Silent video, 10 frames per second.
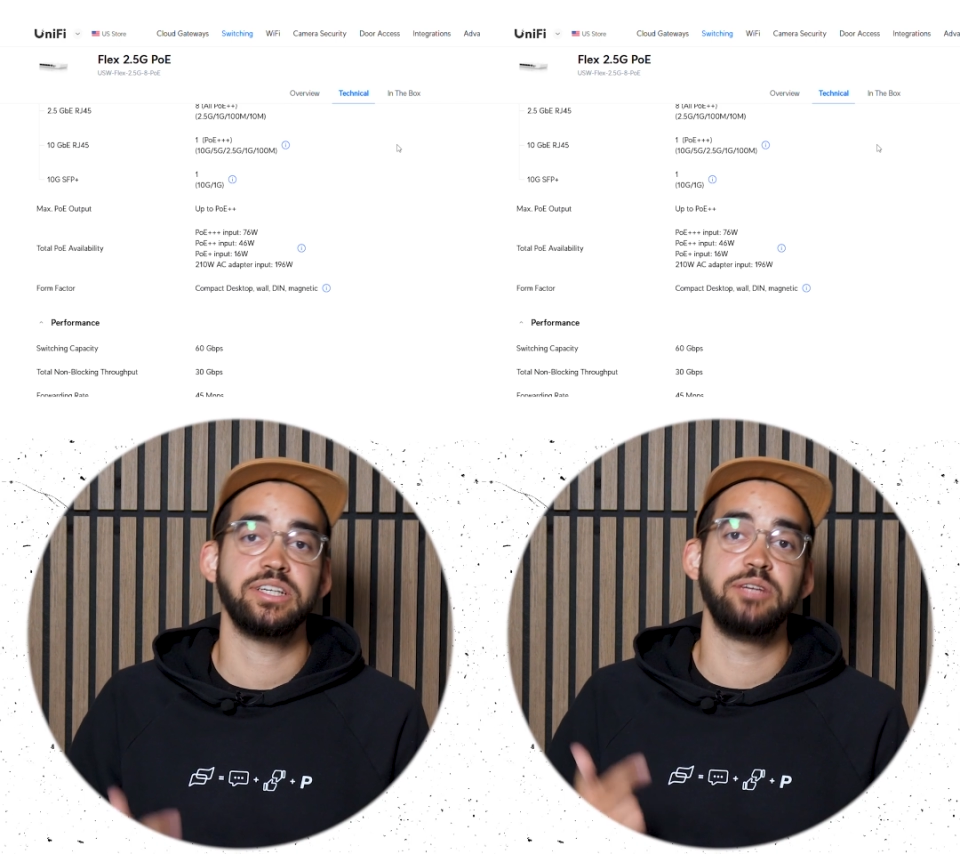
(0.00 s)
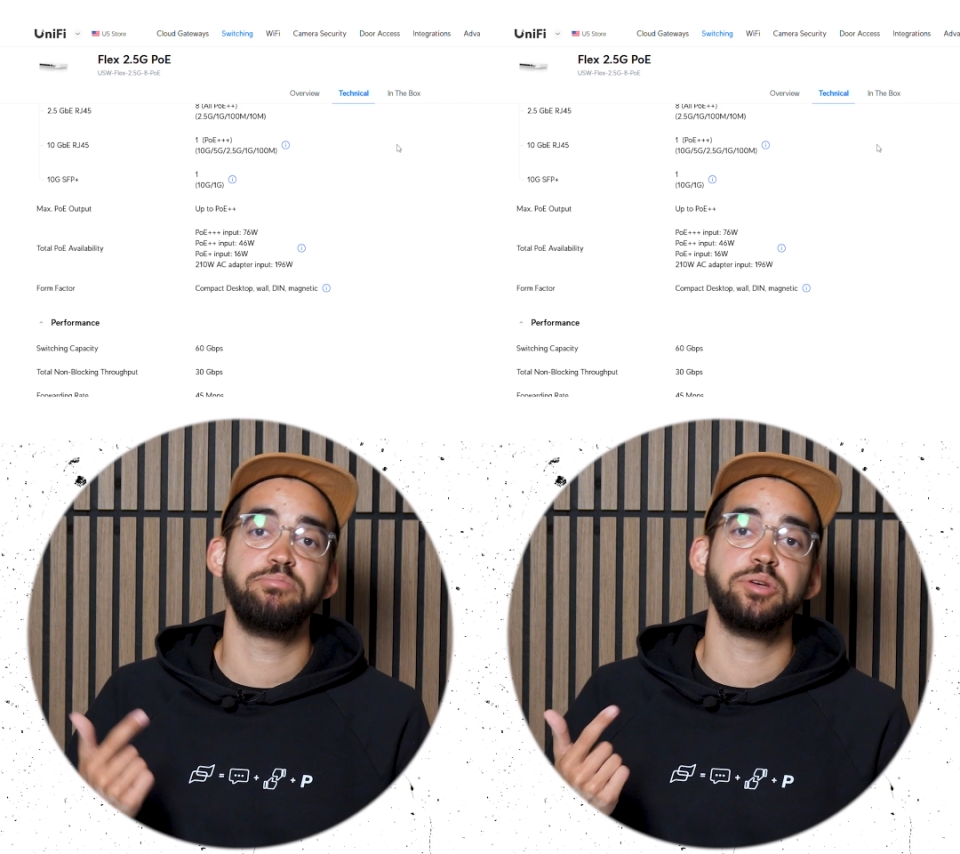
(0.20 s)

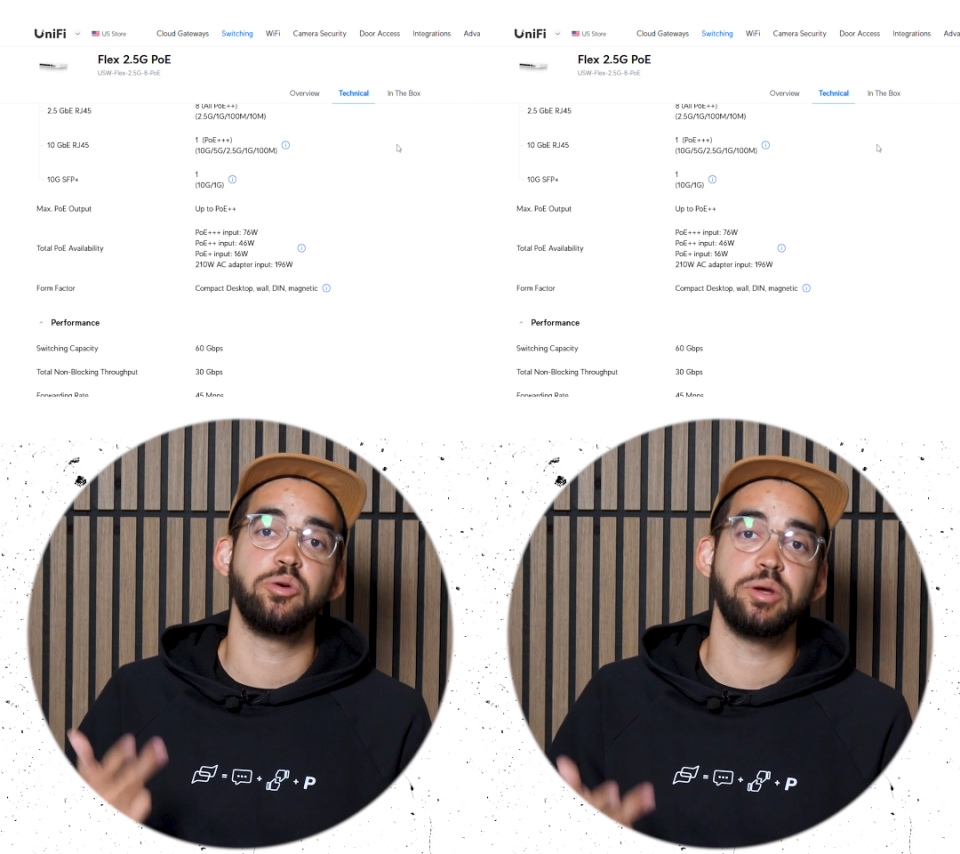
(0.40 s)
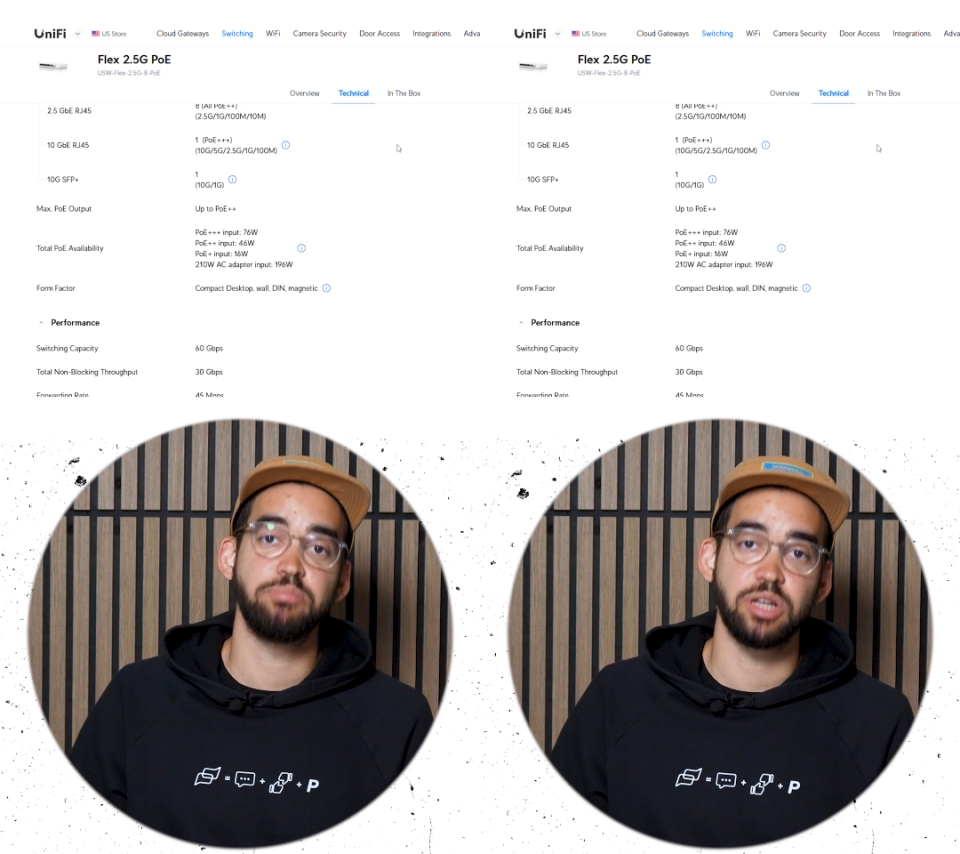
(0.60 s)
and
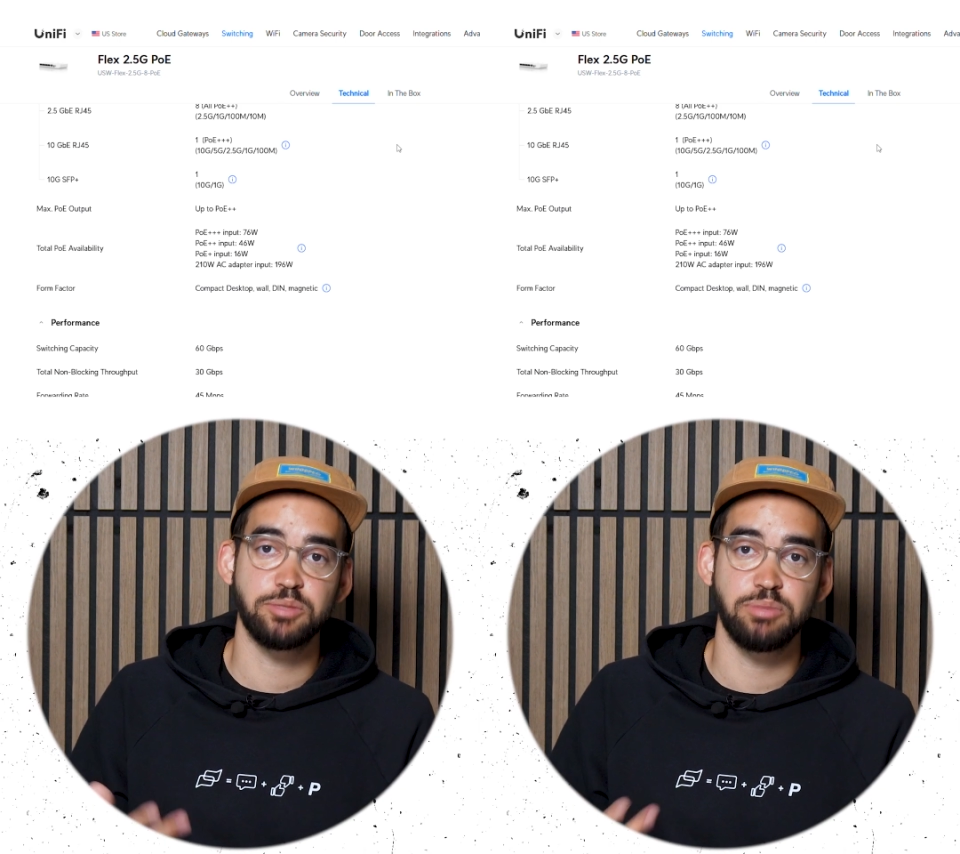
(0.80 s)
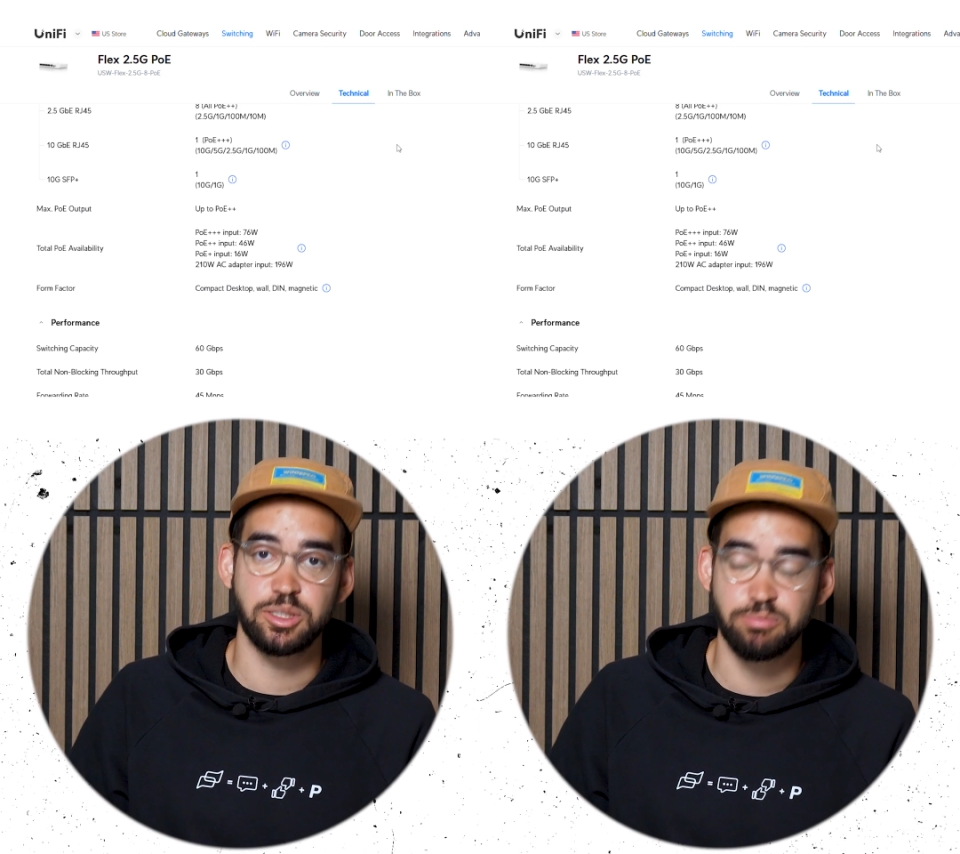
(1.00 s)
PoE Plus
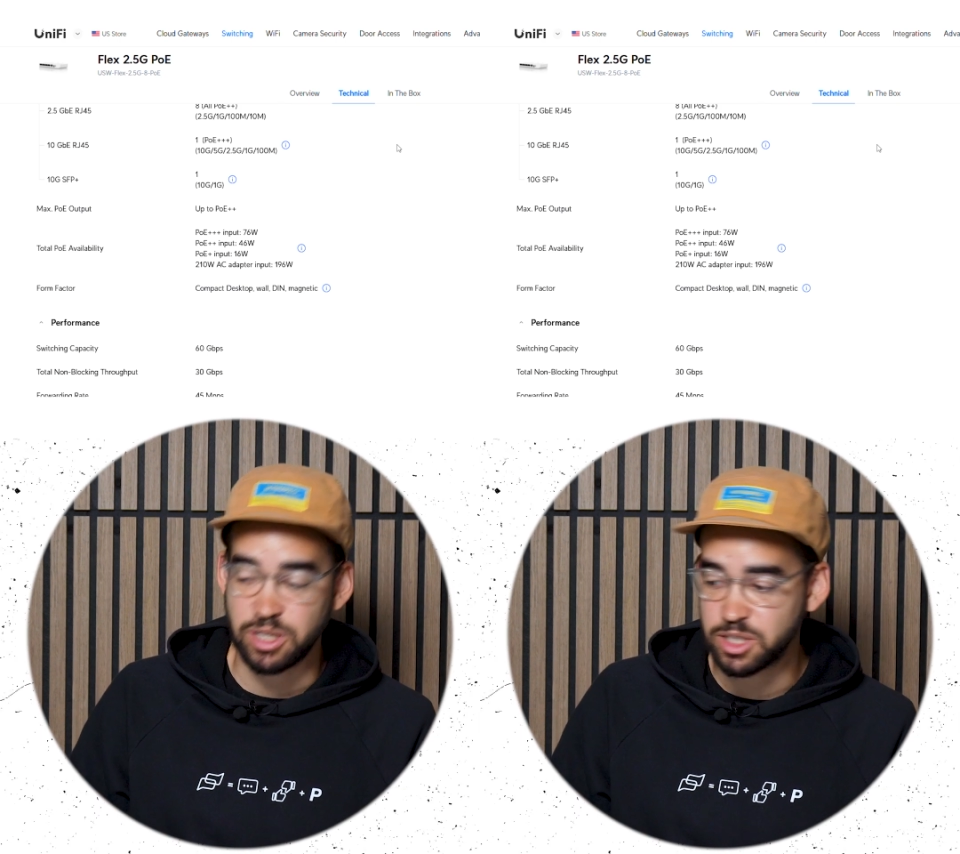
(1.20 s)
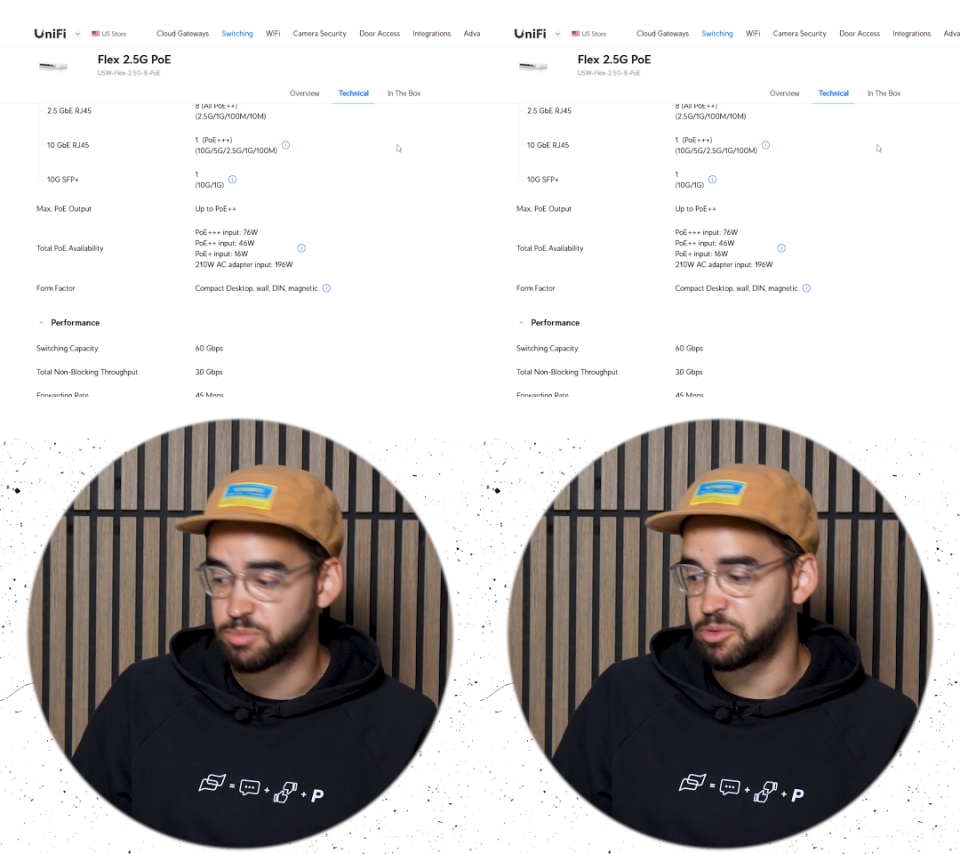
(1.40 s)
Plus
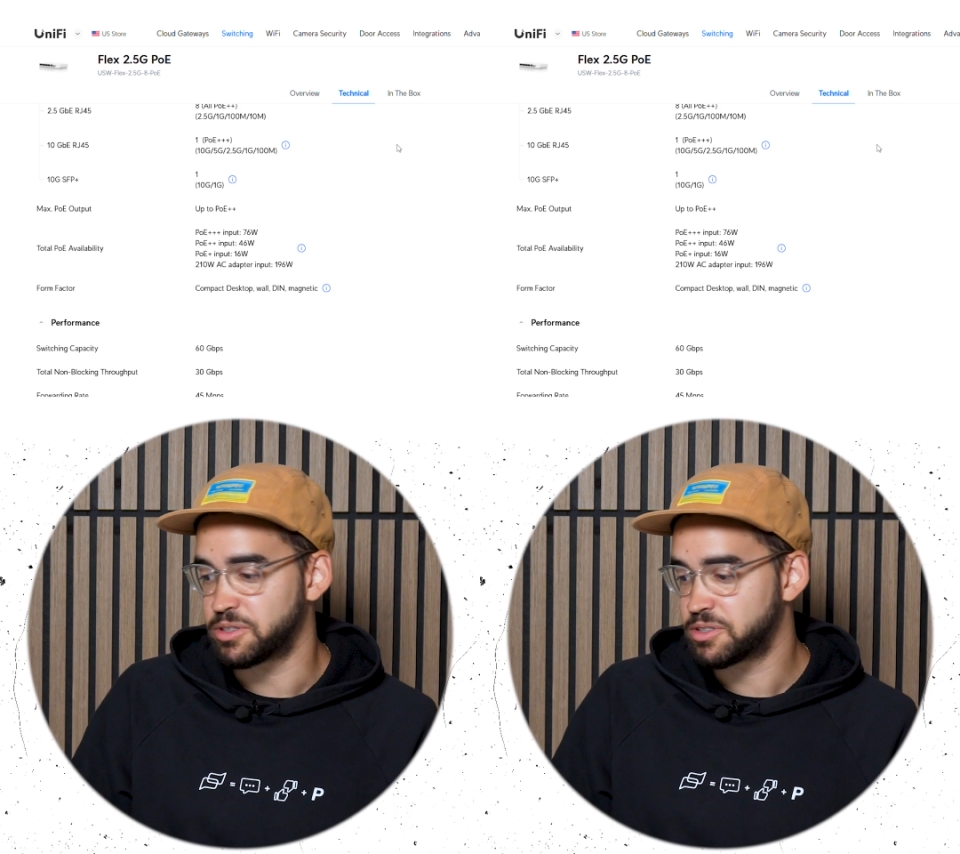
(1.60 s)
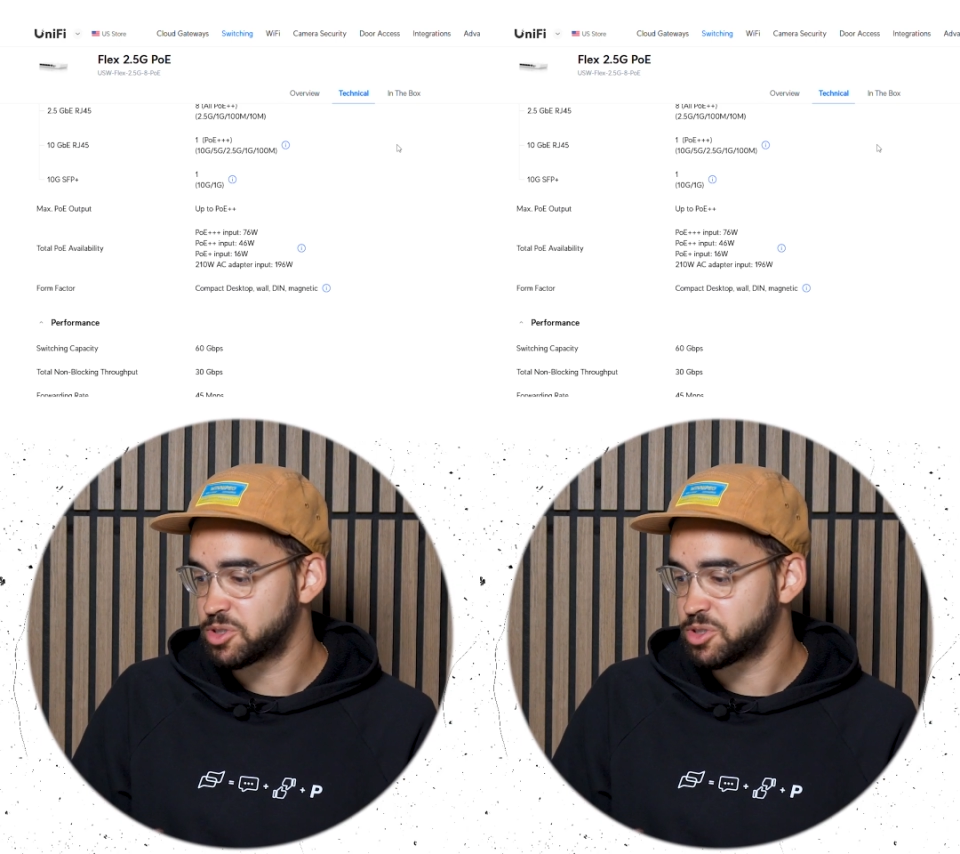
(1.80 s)
Plus ports.